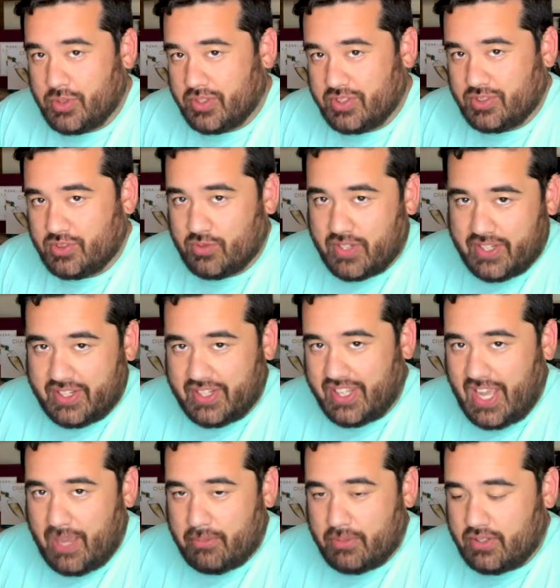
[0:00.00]
sure this is running the
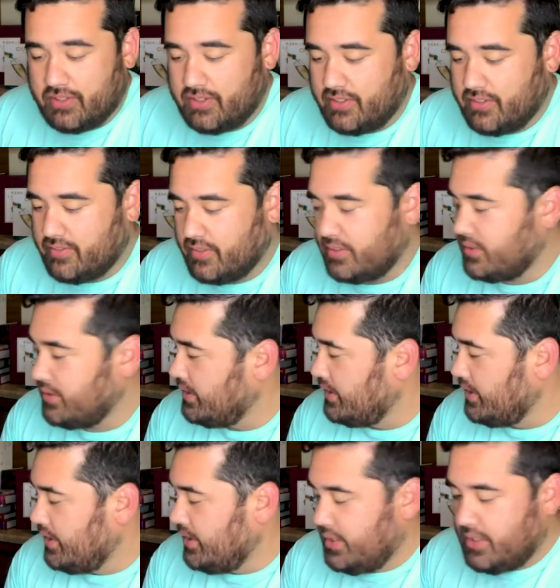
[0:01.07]
gamut of different
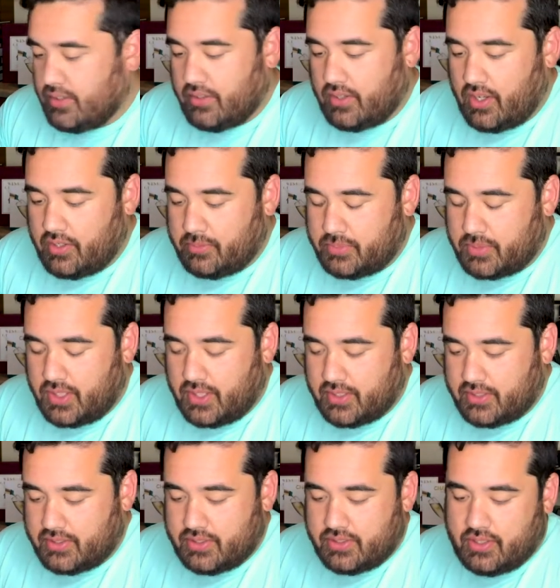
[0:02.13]
Grenache
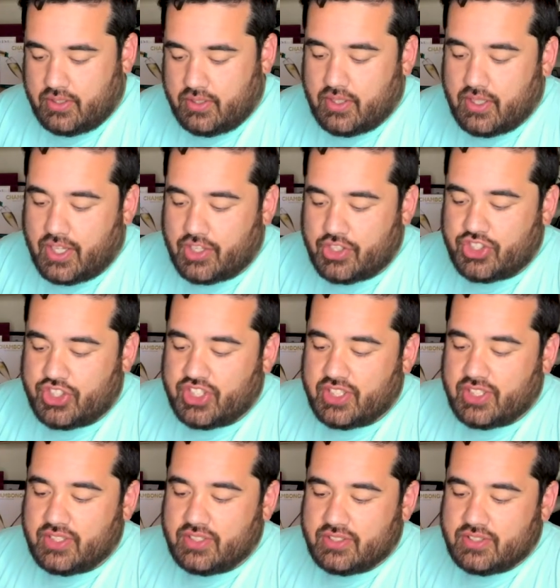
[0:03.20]
Blancs.
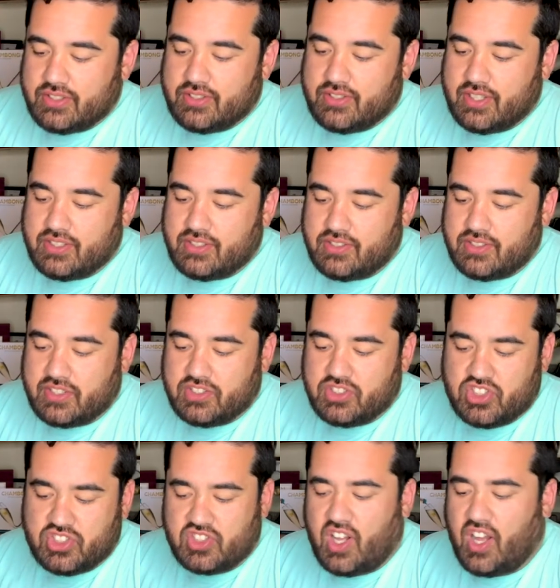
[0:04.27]
Cheese, they suggest
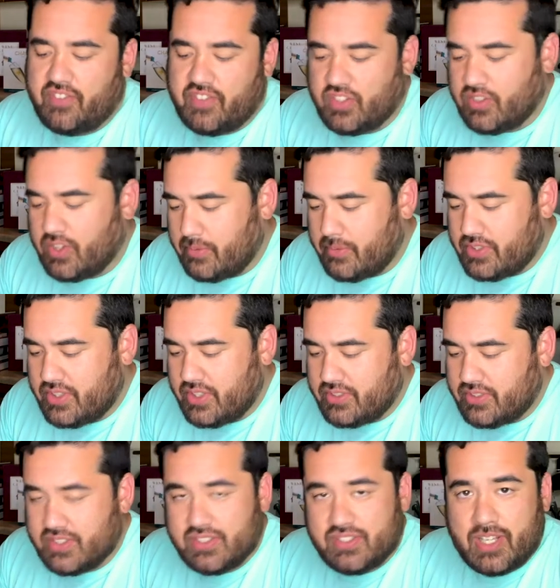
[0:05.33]
soft and creamy
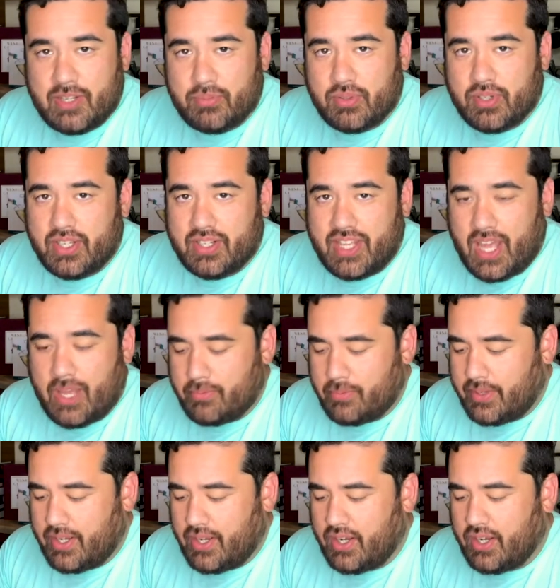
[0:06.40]
cheeses like Brie and
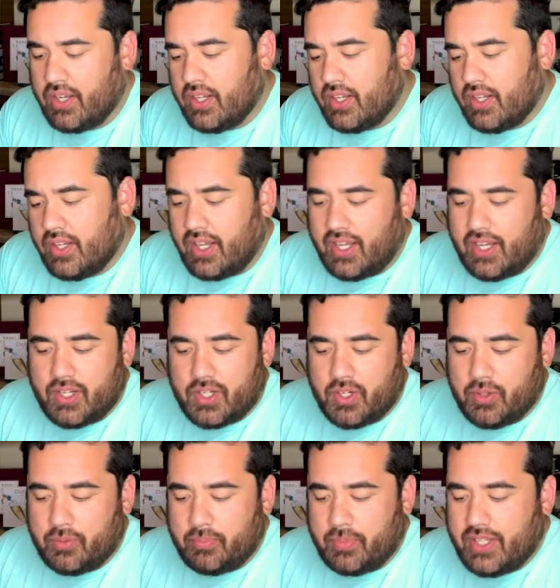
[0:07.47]
Camembert,
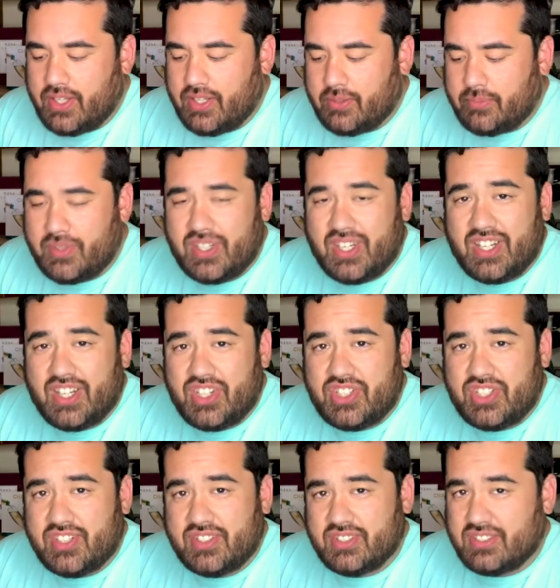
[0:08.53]
or medium nutty
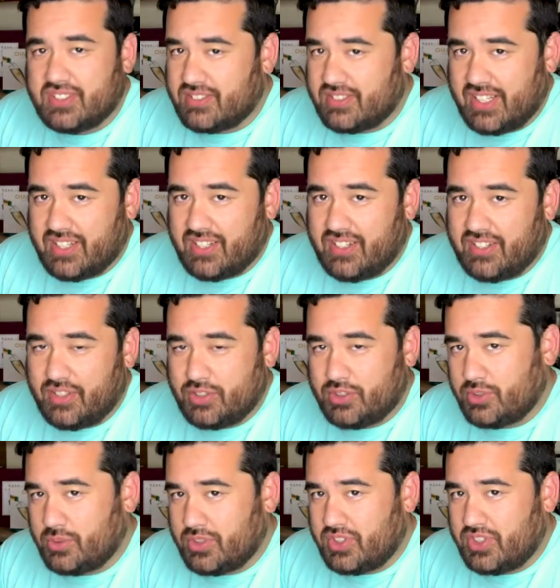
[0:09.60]
cheeses like all those
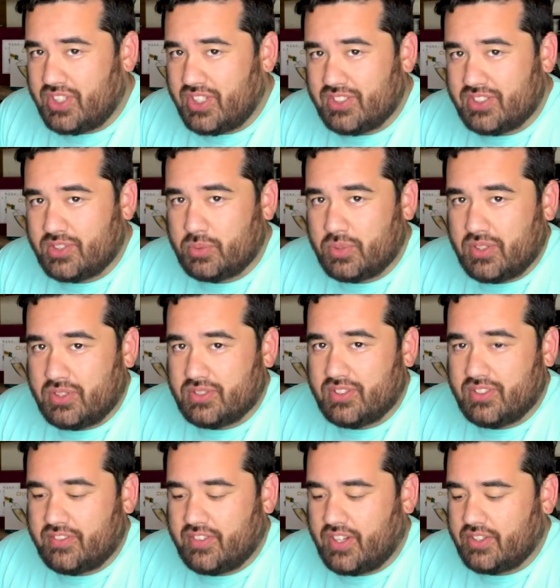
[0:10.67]
Swiss cheeses we use in
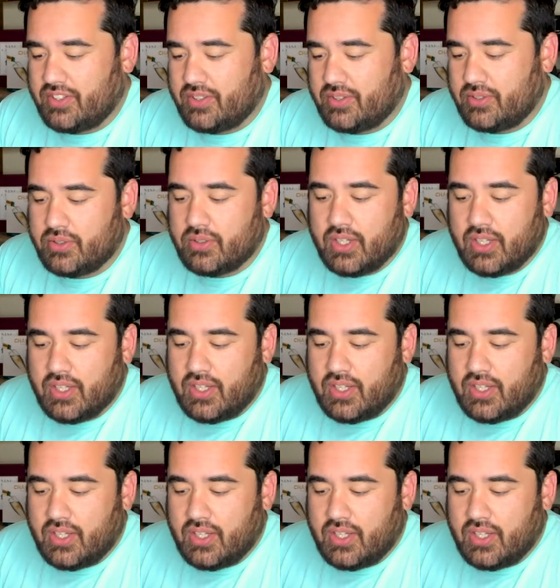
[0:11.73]
the fondue,